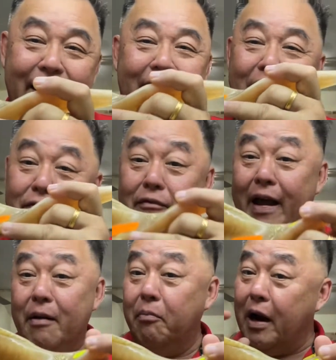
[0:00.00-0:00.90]
A
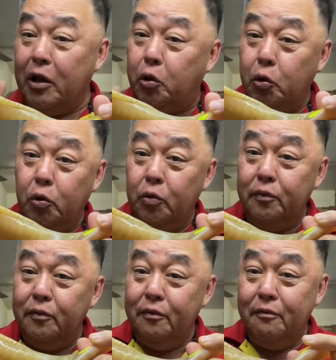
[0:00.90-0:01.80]
vibrato,
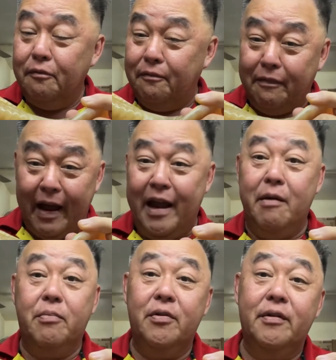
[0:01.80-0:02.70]

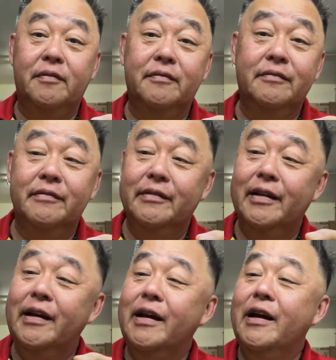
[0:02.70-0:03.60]
vibrant,
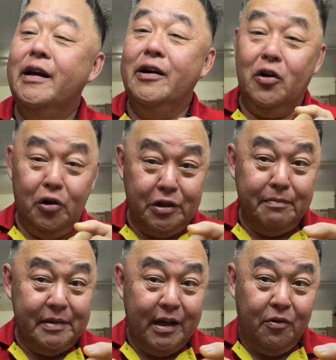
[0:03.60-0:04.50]
awesome
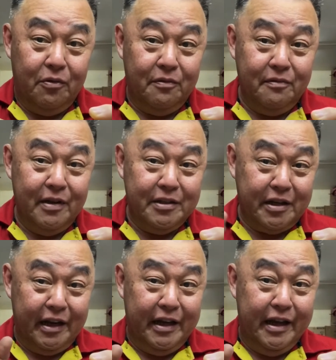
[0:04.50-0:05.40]
sound, as
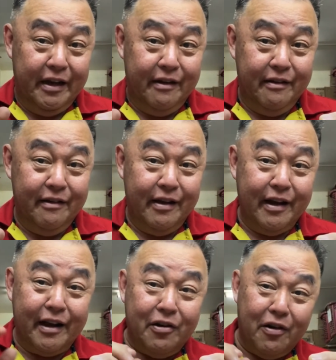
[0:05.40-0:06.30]
you can hear, a
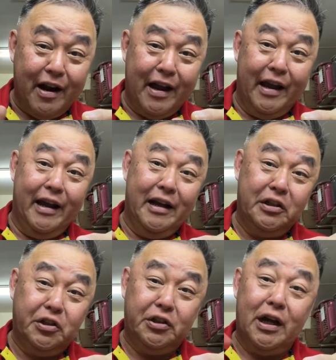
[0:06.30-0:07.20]
cry, a
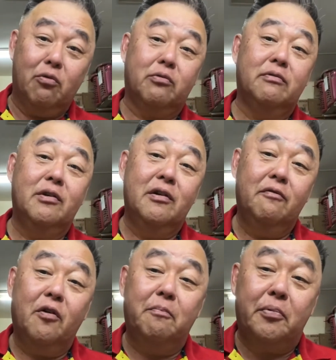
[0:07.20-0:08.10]
shout
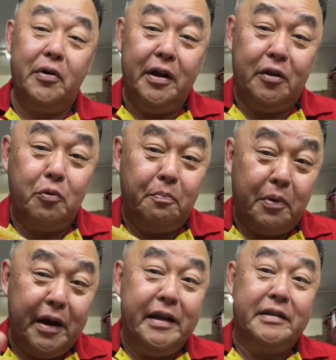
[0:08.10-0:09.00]
for prayer, to
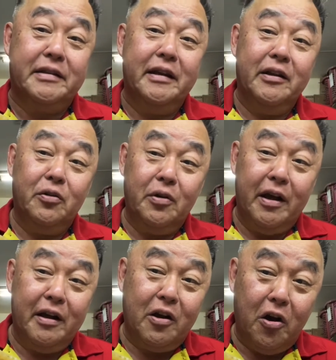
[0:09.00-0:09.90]
praise, to
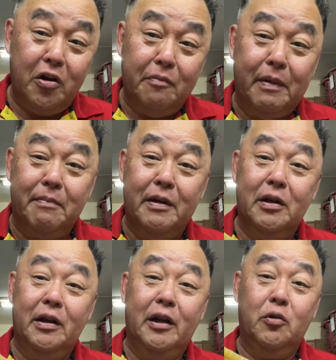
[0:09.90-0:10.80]
call the people
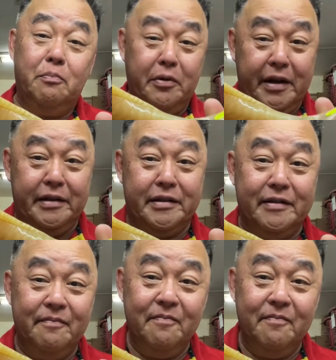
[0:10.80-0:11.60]
into praise.